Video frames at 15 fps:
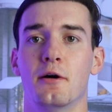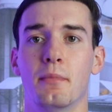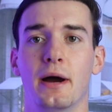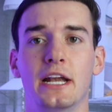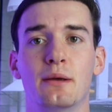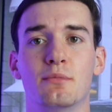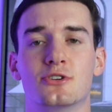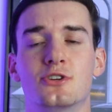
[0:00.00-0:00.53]
My
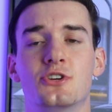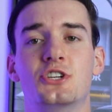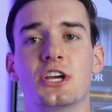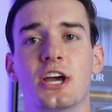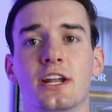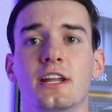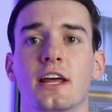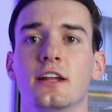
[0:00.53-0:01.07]
name is
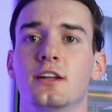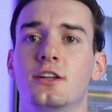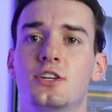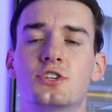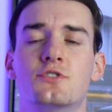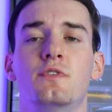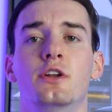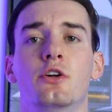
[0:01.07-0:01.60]
Lucien and in
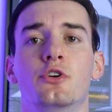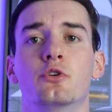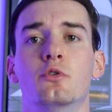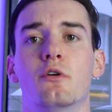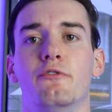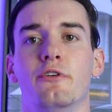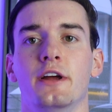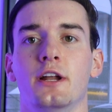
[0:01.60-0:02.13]
this video you
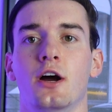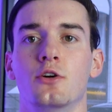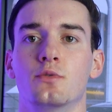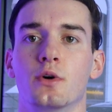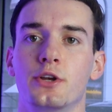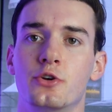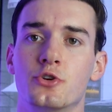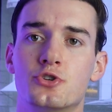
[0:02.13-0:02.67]
will find out
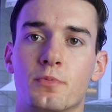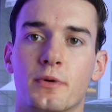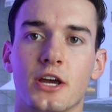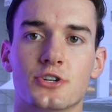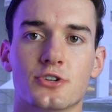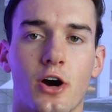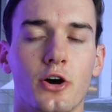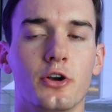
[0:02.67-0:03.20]
what YouTube
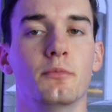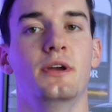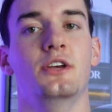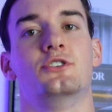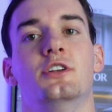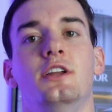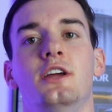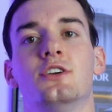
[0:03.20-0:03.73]
cash cow
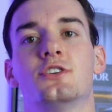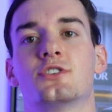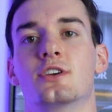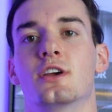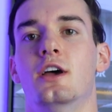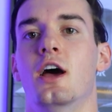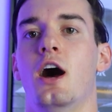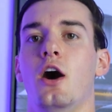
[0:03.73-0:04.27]
automation is,
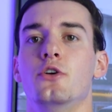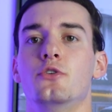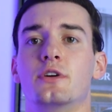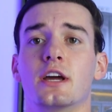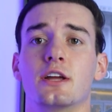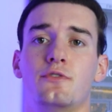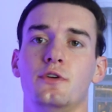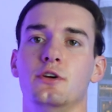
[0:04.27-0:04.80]
how you
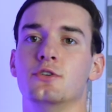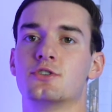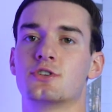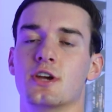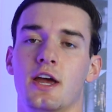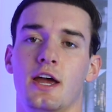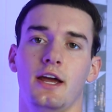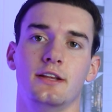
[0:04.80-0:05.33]
get views
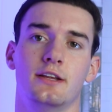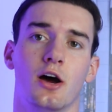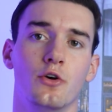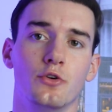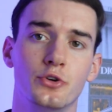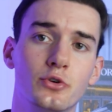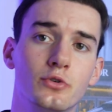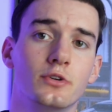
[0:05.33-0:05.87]
and how
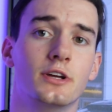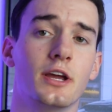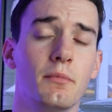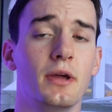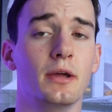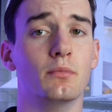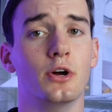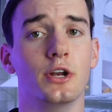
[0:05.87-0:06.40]
you can
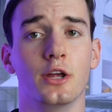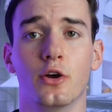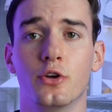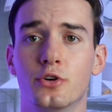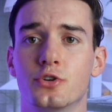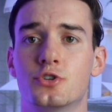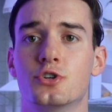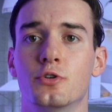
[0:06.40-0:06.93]
make money on
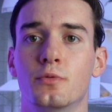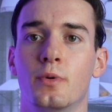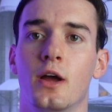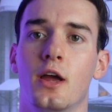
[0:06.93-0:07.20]
YouTube